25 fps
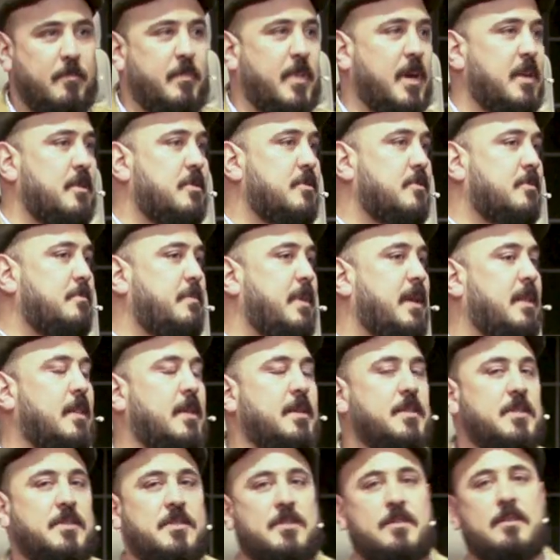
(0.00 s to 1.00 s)
paint your
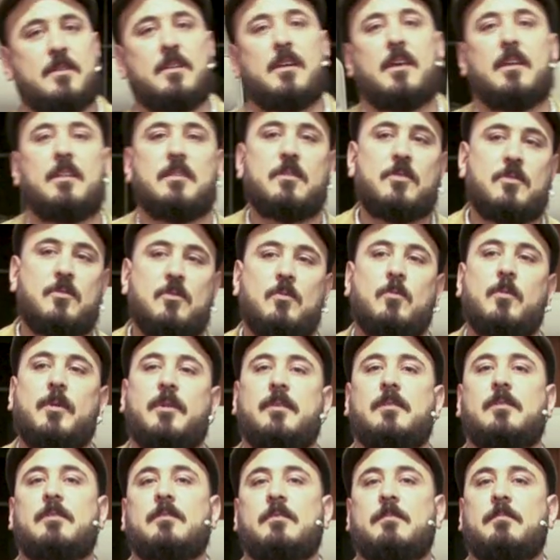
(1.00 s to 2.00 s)
village and you
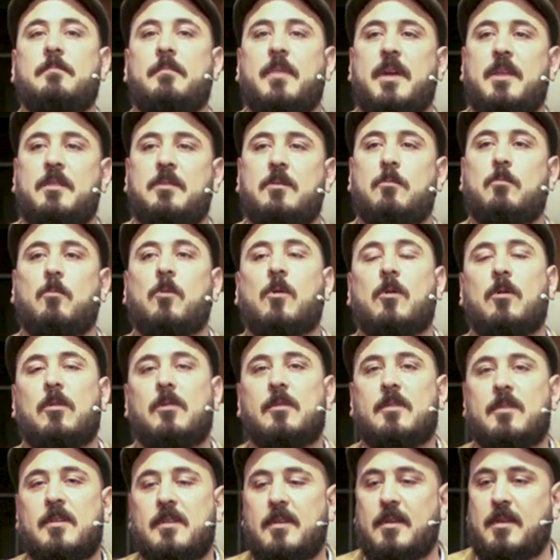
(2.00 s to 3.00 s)
will paint the
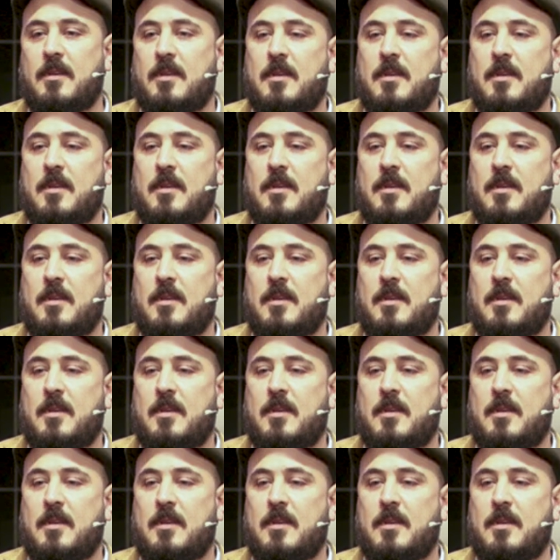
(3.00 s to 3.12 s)
world.